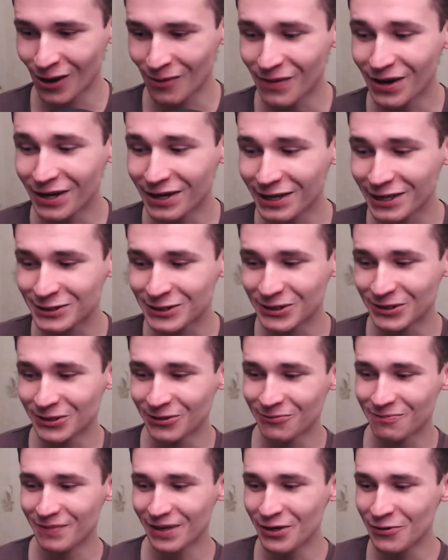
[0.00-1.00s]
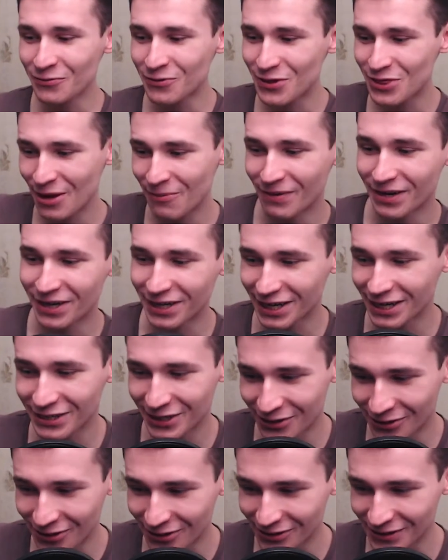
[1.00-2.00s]
America to be with American
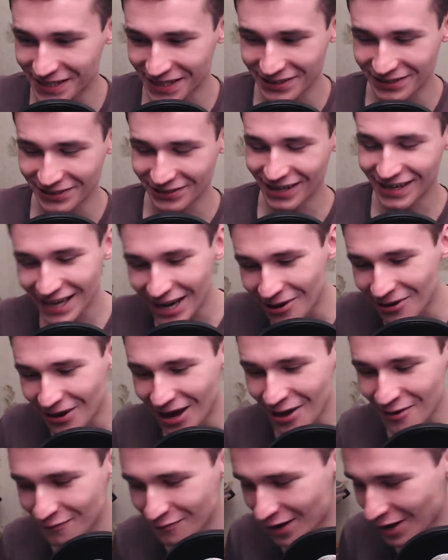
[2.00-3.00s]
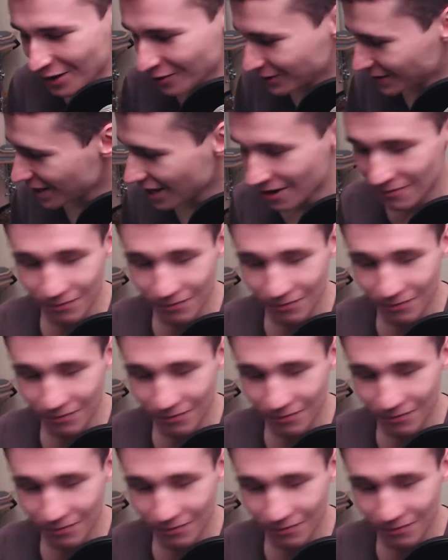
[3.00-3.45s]
girls and right now I found